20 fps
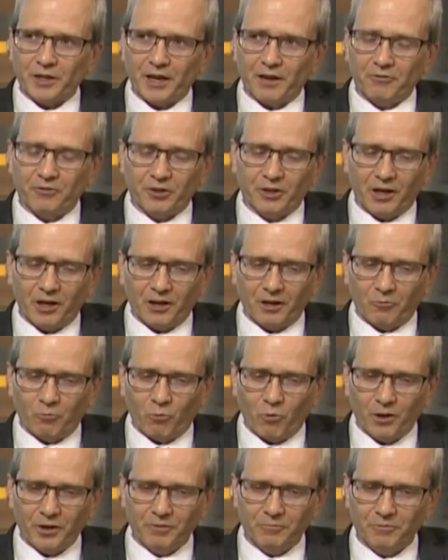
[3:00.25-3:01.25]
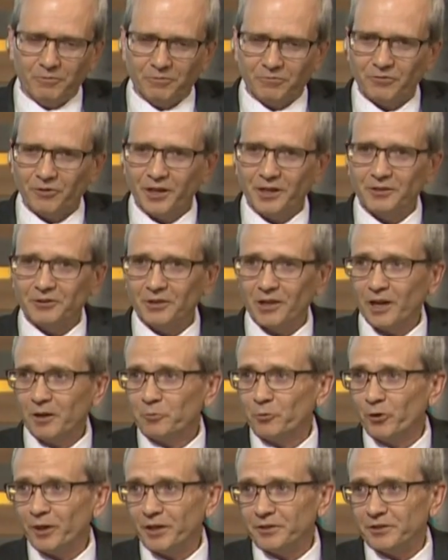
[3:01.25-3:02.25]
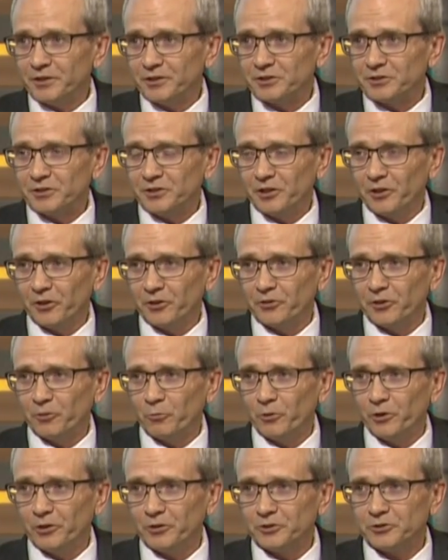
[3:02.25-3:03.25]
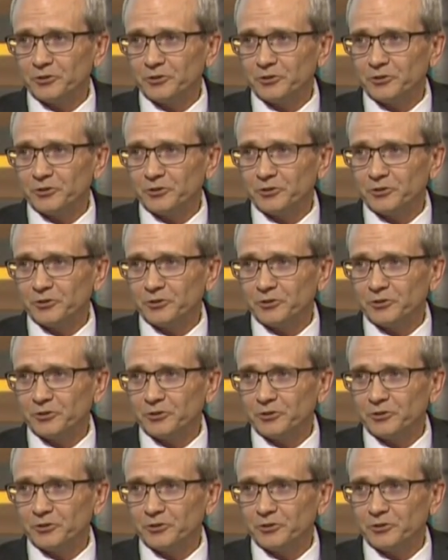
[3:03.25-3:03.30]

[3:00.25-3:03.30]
have an, one final upgrade this year that we're